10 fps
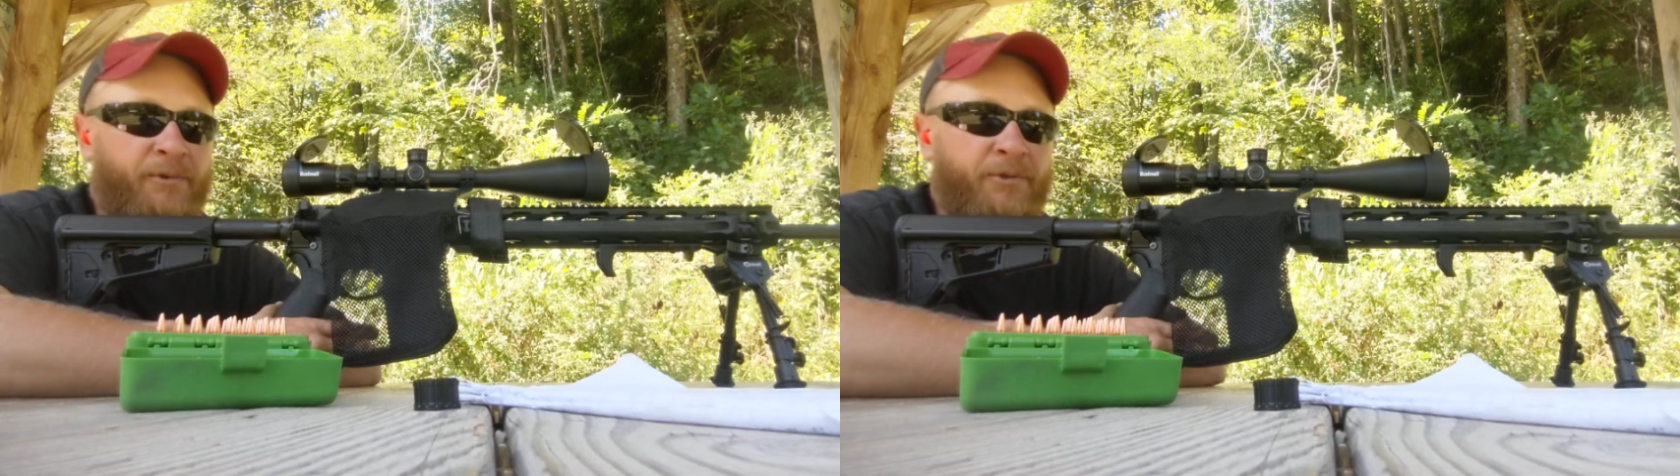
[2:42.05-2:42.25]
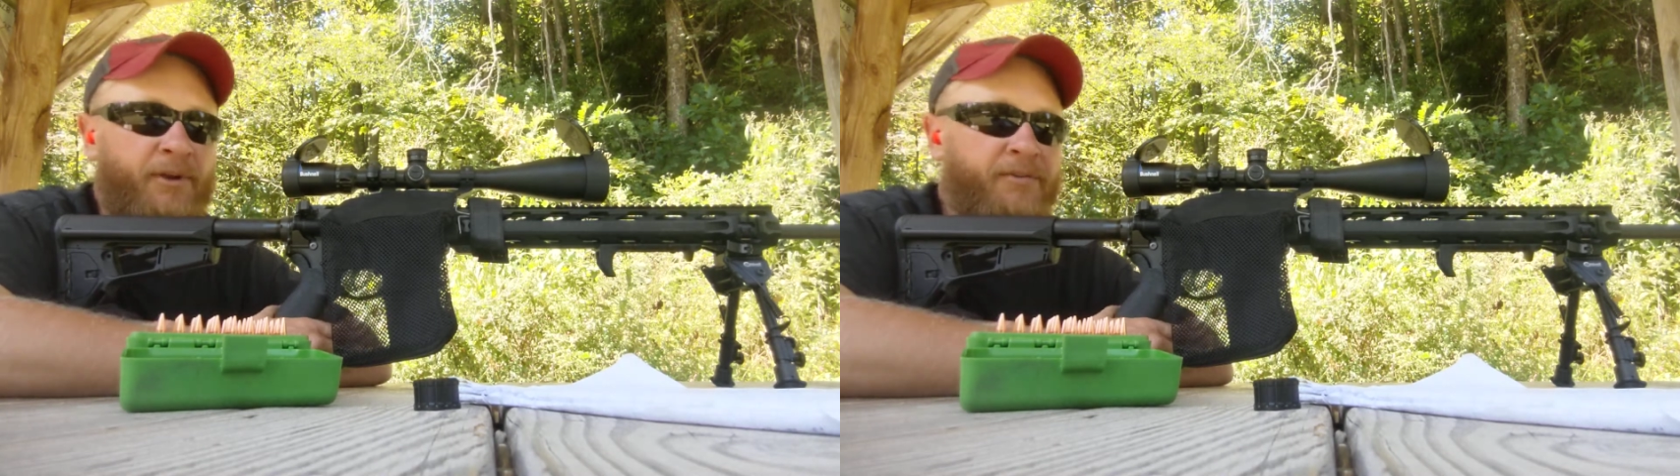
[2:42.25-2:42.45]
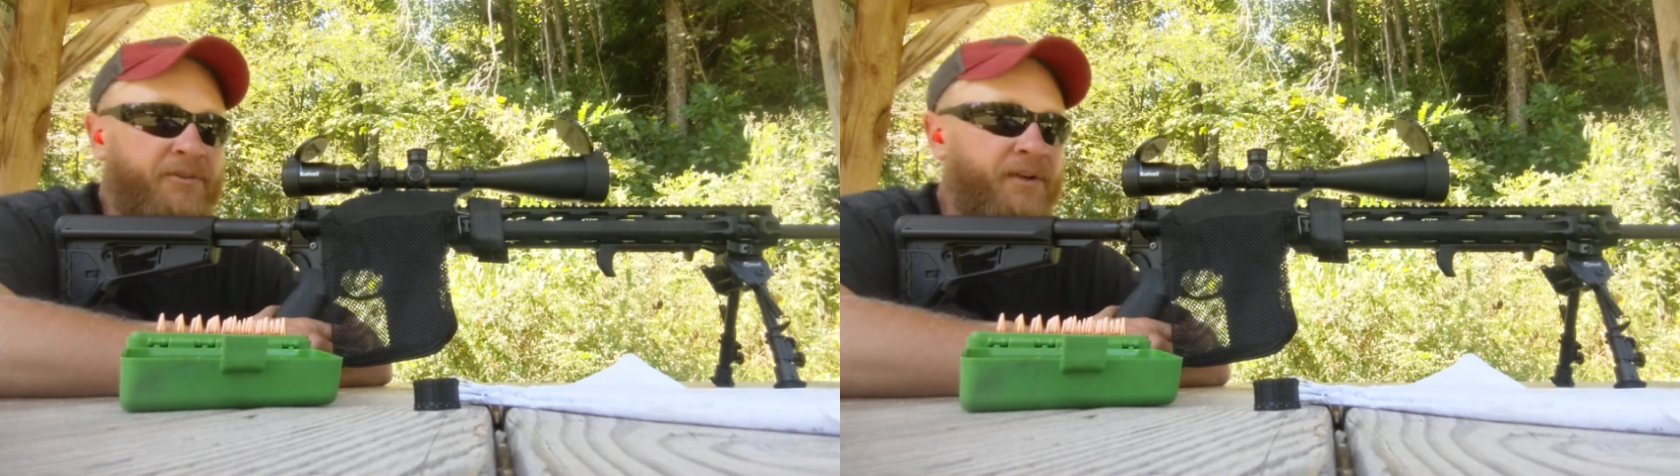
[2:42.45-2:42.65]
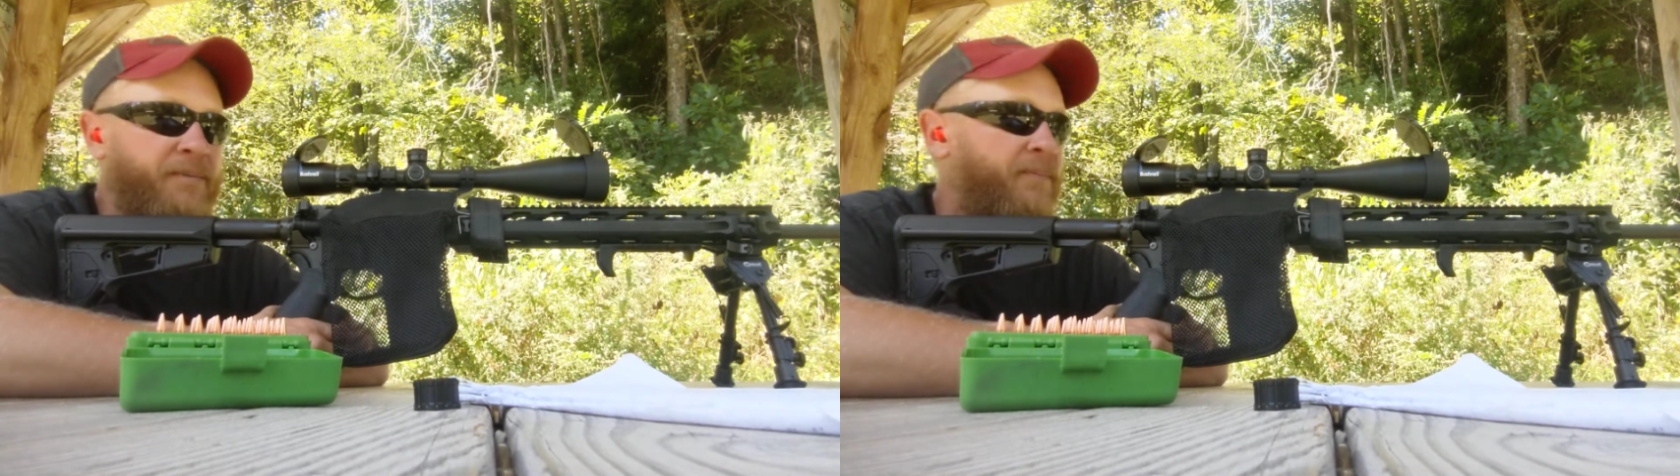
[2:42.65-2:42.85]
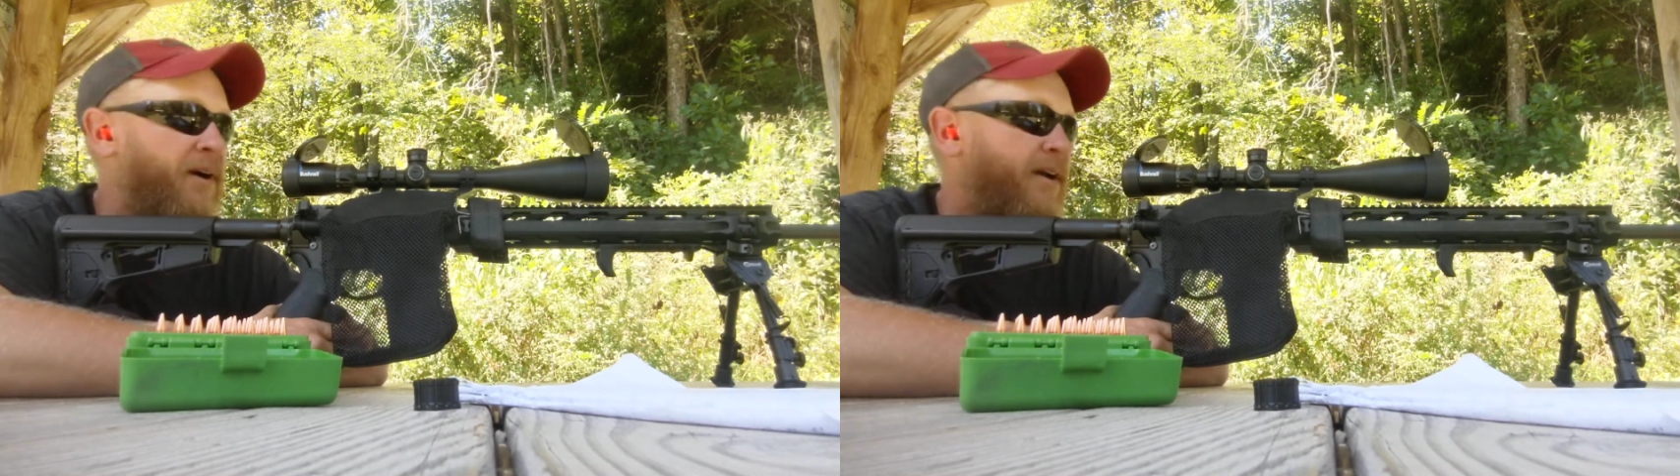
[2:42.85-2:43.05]
shots, check
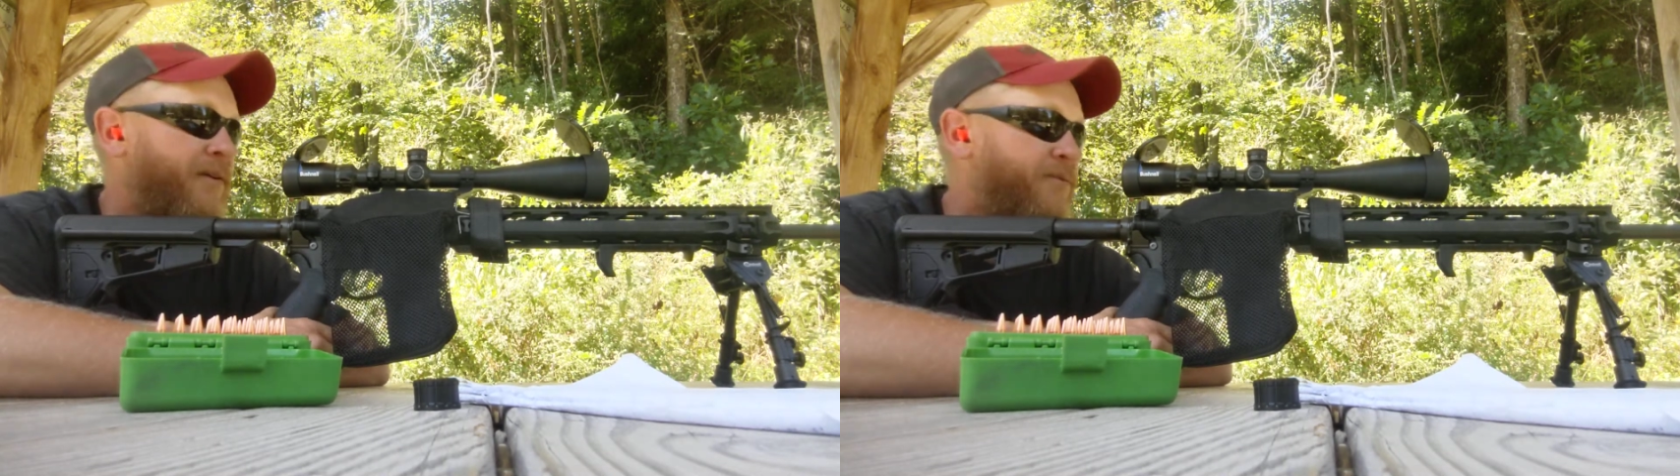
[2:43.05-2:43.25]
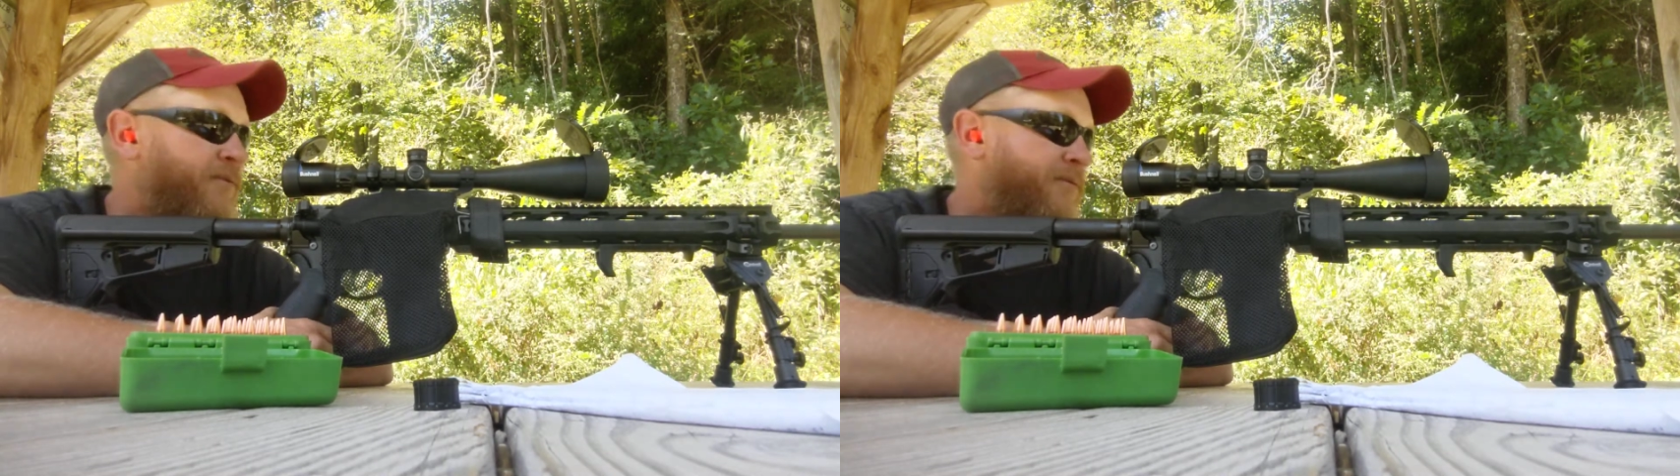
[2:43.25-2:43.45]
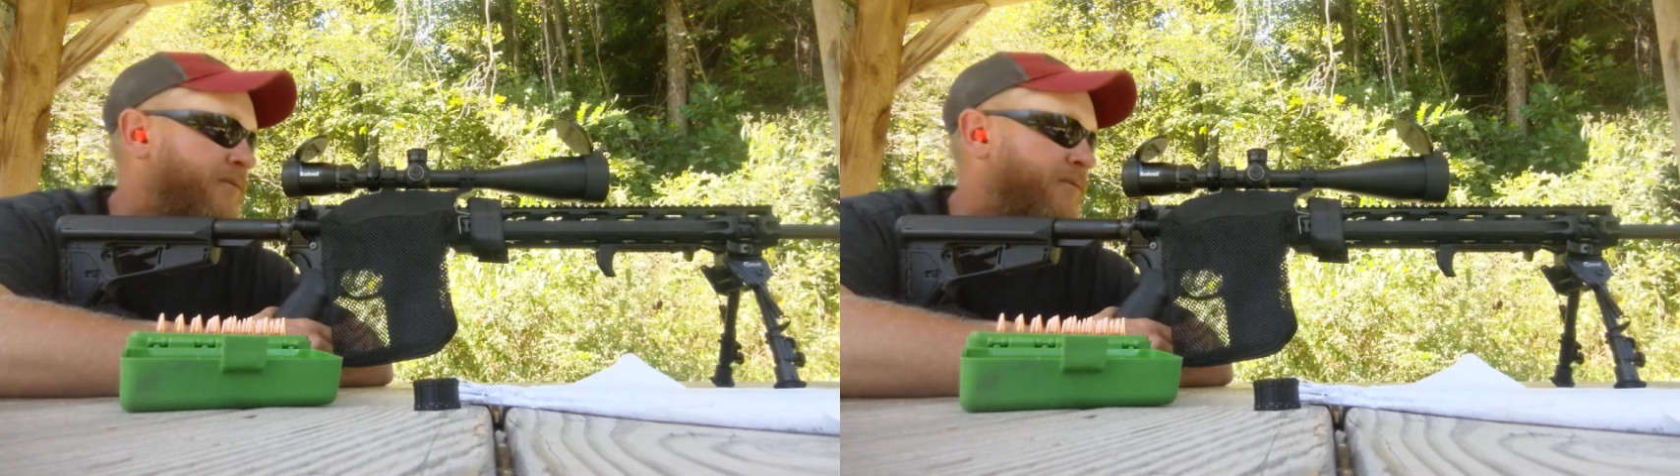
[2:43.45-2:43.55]
the brass.